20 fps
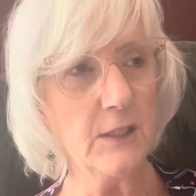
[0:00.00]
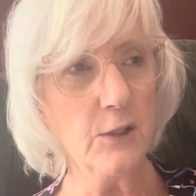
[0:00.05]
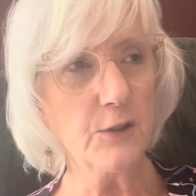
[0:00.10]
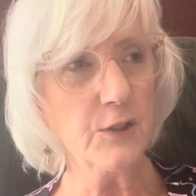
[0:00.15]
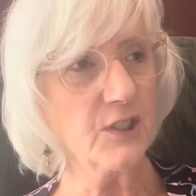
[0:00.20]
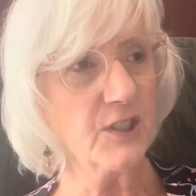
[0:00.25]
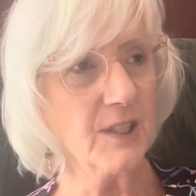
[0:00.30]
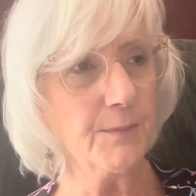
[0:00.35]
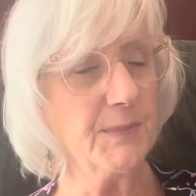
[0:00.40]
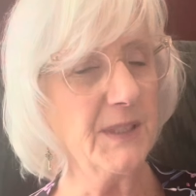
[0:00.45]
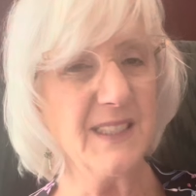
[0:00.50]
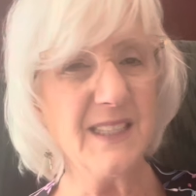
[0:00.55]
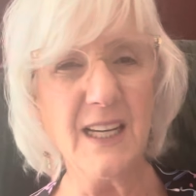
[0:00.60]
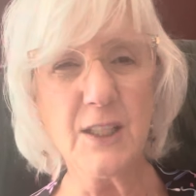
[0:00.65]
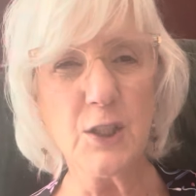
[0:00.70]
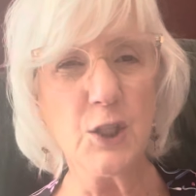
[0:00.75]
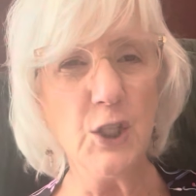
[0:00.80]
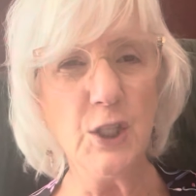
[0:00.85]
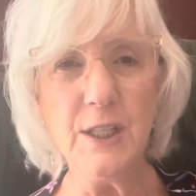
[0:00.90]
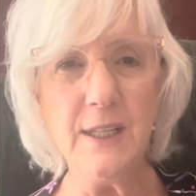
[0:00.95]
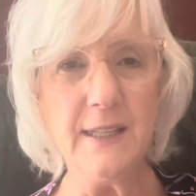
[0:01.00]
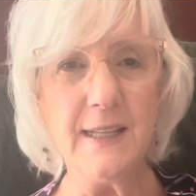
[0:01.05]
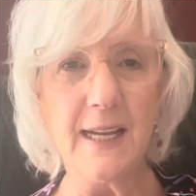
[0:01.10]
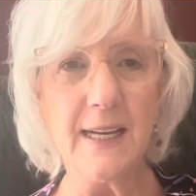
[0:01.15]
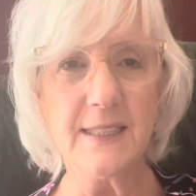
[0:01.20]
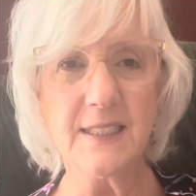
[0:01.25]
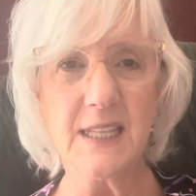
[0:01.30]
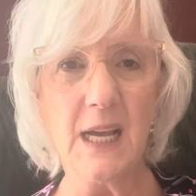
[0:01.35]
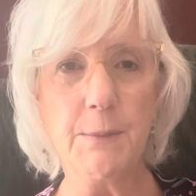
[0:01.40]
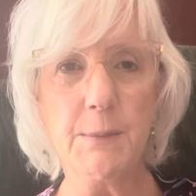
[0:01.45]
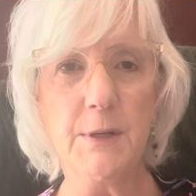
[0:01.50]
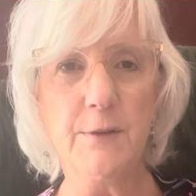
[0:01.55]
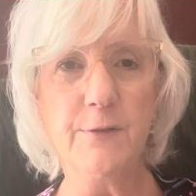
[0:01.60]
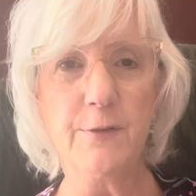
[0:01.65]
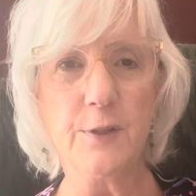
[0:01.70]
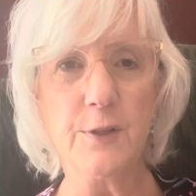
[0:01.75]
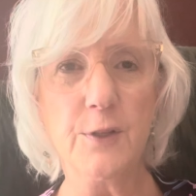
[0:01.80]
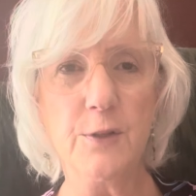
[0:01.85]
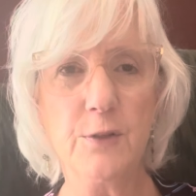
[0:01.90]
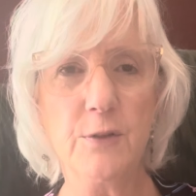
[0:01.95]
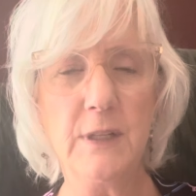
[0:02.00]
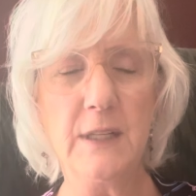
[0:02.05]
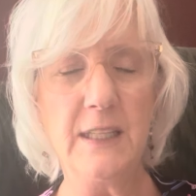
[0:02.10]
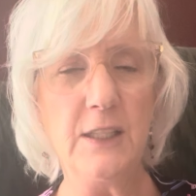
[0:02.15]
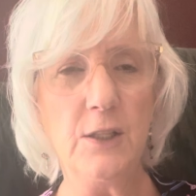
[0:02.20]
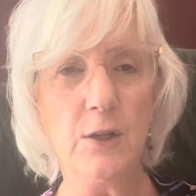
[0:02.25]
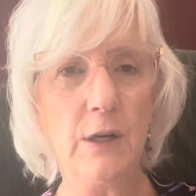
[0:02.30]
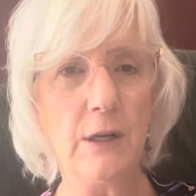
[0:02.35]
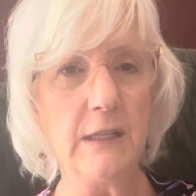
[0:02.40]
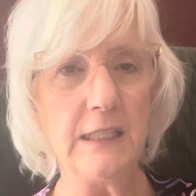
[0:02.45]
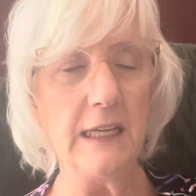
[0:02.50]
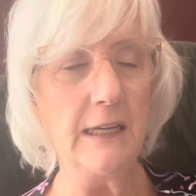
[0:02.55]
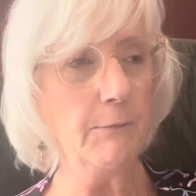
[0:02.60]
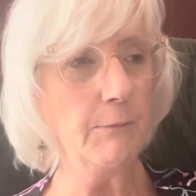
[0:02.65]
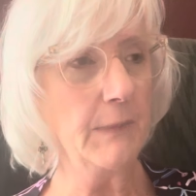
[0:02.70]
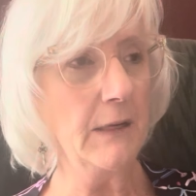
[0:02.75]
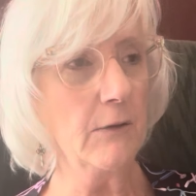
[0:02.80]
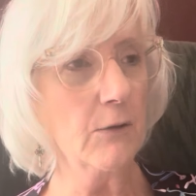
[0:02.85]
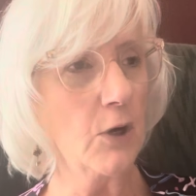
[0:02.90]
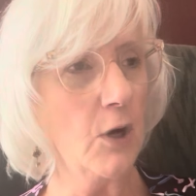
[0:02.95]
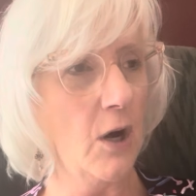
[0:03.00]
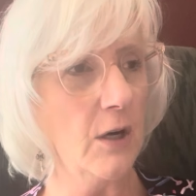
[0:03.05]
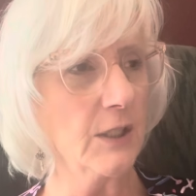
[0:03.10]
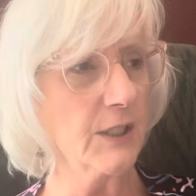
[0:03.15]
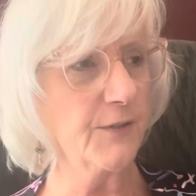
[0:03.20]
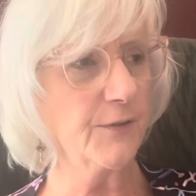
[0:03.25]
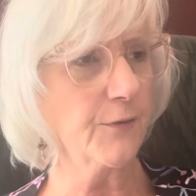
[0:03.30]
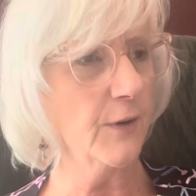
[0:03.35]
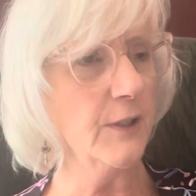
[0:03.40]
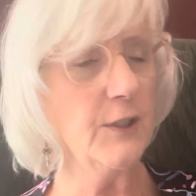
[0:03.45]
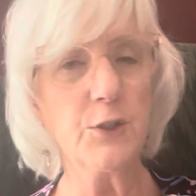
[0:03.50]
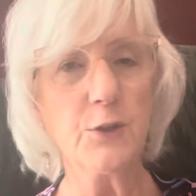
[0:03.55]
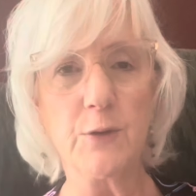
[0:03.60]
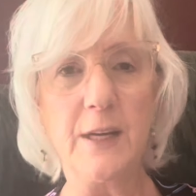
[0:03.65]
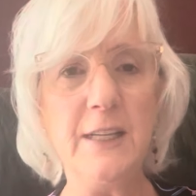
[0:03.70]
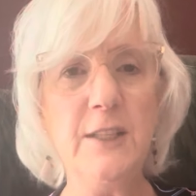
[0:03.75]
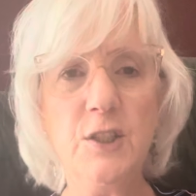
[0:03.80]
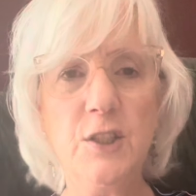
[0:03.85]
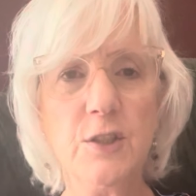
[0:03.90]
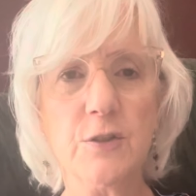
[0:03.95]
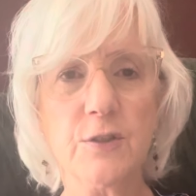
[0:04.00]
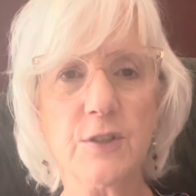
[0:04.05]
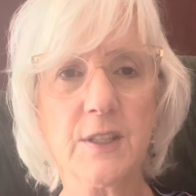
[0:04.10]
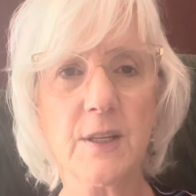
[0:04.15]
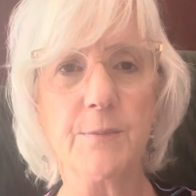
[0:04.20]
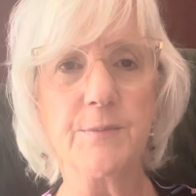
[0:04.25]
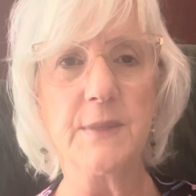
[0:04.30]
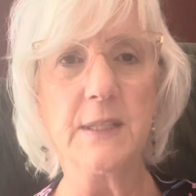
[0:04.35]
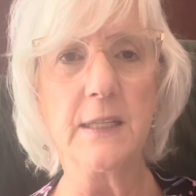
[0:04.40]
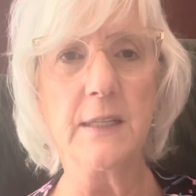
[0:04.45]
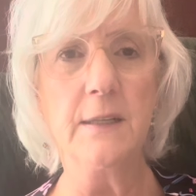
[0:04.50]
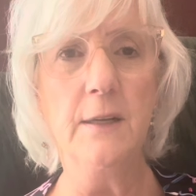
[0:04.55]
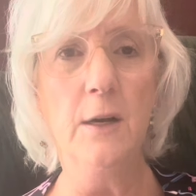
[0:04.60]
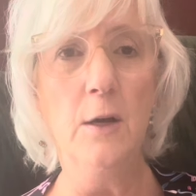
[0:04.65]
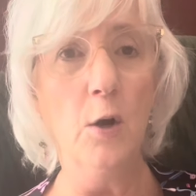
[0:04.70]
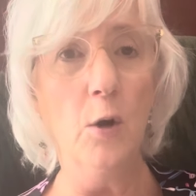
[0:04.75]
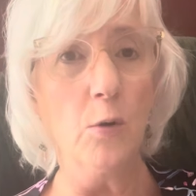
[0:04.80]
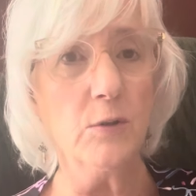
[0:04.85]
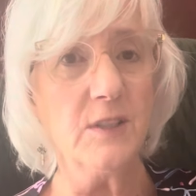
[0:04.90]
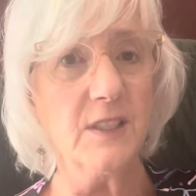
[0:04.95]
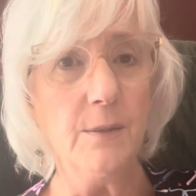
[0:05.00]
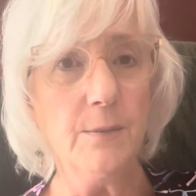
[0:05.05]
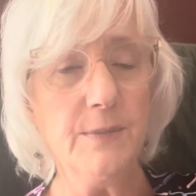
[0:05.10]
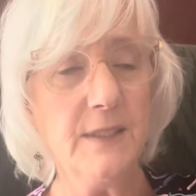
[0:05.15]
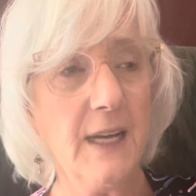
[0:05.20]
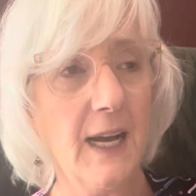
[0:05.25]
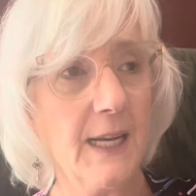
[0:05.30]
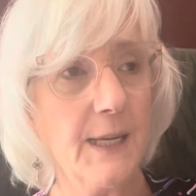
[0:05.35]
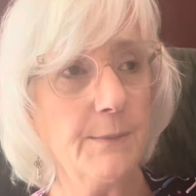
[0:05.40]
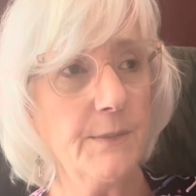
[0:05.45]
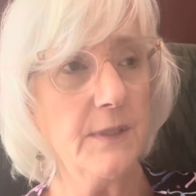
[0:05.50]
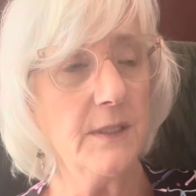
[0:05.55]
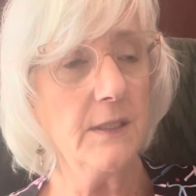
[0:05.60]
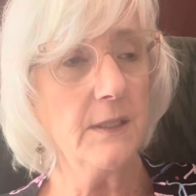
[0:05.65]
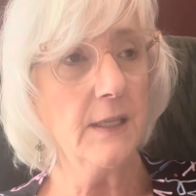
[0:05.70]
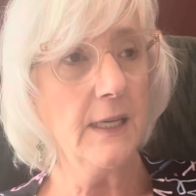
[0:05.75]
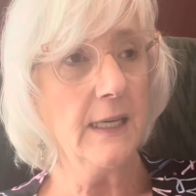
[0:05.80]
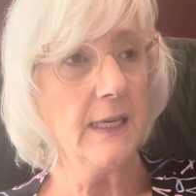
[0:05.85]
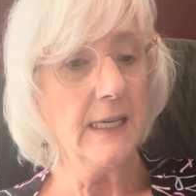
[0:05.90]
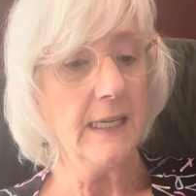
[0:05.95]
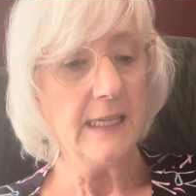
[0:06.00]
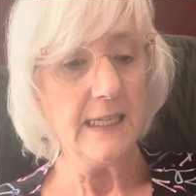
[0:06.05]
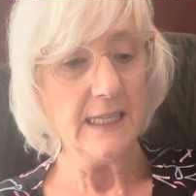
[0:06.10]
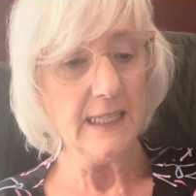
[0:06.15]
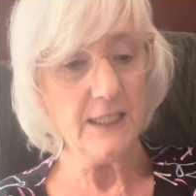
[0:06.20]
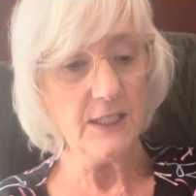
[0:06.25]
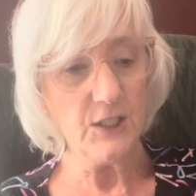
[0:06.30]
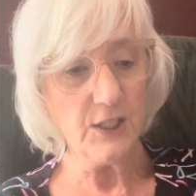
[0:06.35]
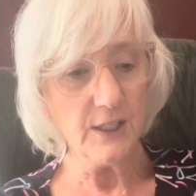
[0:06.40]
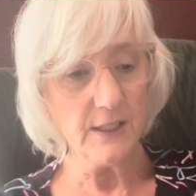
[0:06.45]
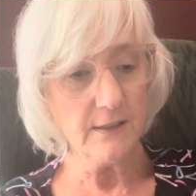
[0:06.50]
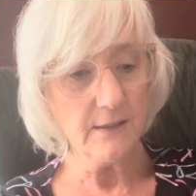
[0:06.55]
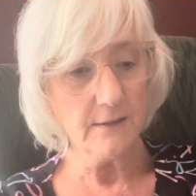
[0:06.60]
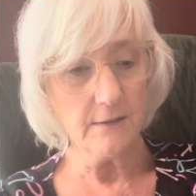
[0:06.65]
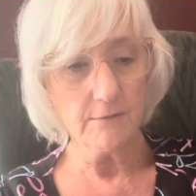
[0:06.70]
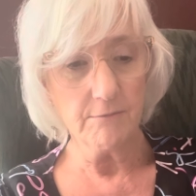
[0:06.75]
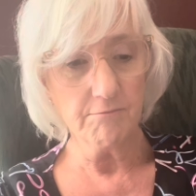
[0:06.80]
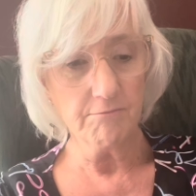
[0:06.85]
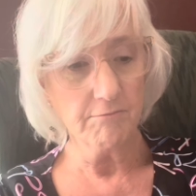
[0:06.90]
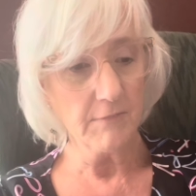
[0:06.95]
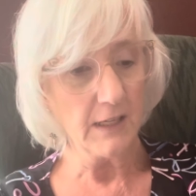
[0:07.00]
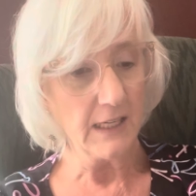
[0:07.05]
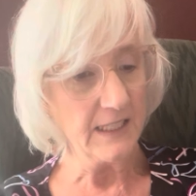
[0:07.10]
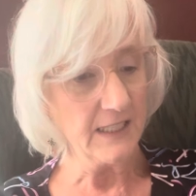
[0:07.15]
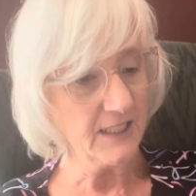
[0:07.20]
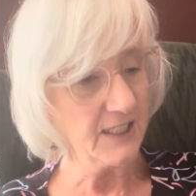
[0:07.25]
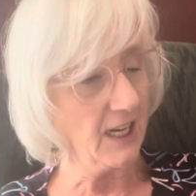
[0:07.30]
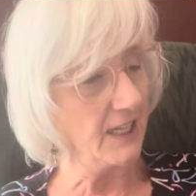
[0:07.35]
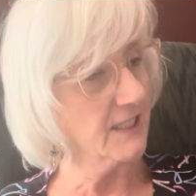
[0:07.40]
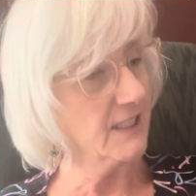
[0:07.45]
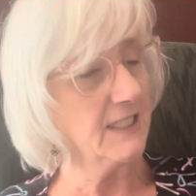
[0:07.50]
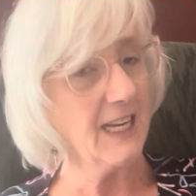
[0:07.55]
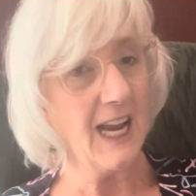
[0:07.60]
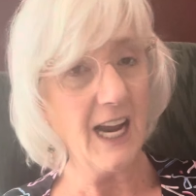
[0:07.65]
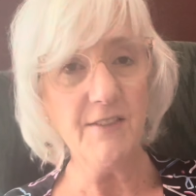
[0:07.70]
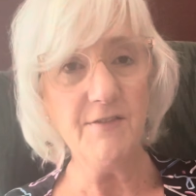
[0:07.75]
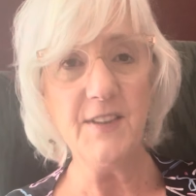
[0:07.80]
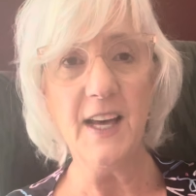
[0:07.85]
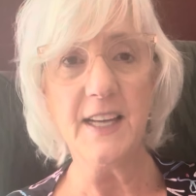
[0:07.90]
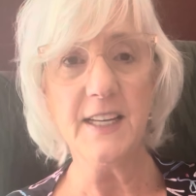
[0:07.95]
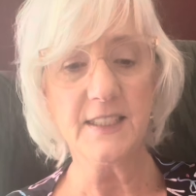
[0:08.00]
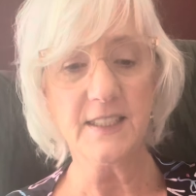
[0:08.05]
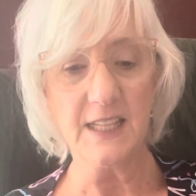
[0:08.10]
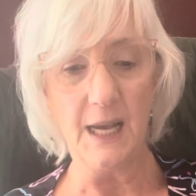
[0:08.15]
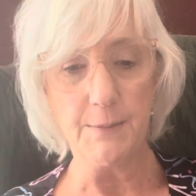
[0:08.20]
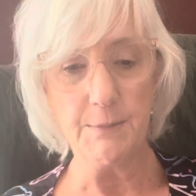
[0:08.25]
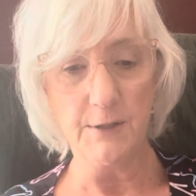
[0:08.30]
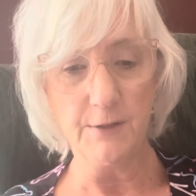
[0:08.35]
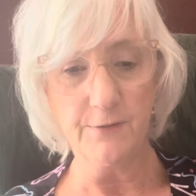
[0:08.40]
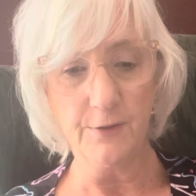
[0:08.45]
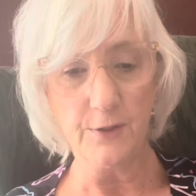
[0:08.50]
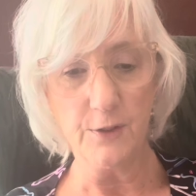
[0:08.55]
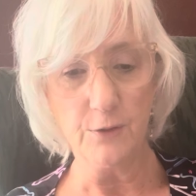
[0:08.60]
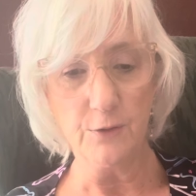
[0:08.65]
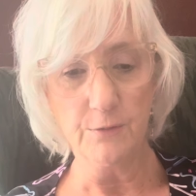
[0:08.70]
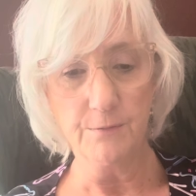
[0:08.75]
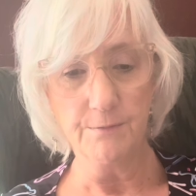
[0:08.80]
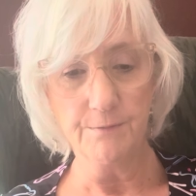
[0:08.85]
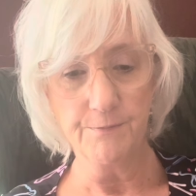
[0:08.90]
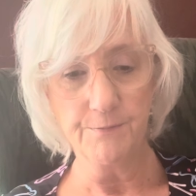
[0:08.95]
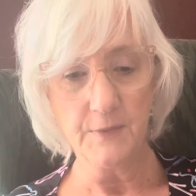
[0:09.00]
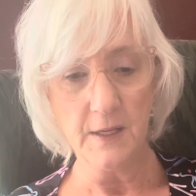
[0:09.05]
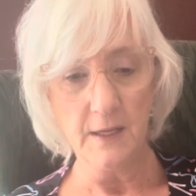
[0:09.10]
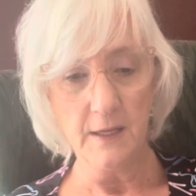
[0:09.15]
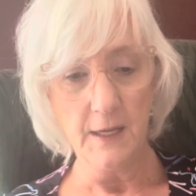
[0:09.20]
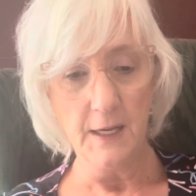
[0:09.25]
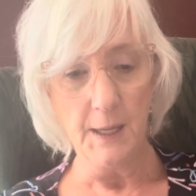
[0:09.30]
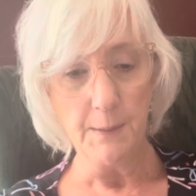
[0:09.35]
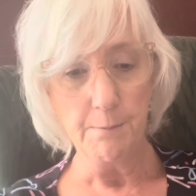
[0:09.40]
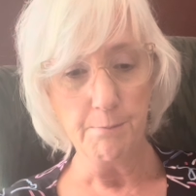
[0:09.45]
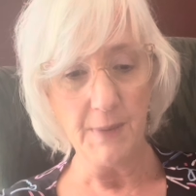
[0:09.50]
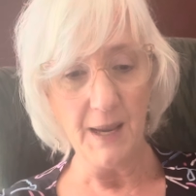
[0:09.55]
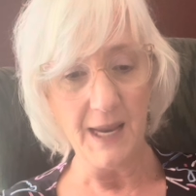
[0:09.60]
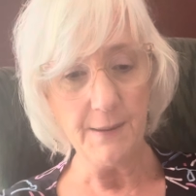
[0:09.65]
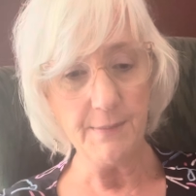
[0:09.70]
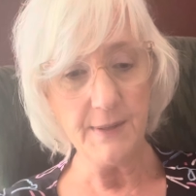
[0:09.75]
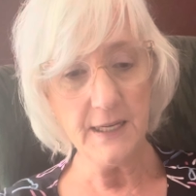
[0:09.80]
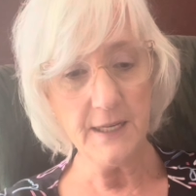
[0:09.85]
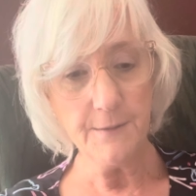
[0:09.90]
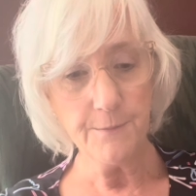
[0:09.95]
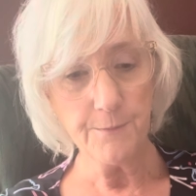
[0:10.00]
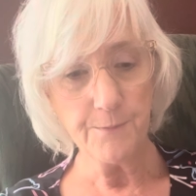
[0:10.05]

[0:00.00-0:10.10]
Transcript: know, there's something not good in that assignment for you. It, you know, it, it'll cause frustration or something. Or sometimes he just doesn't have that assignment for you. Maybe,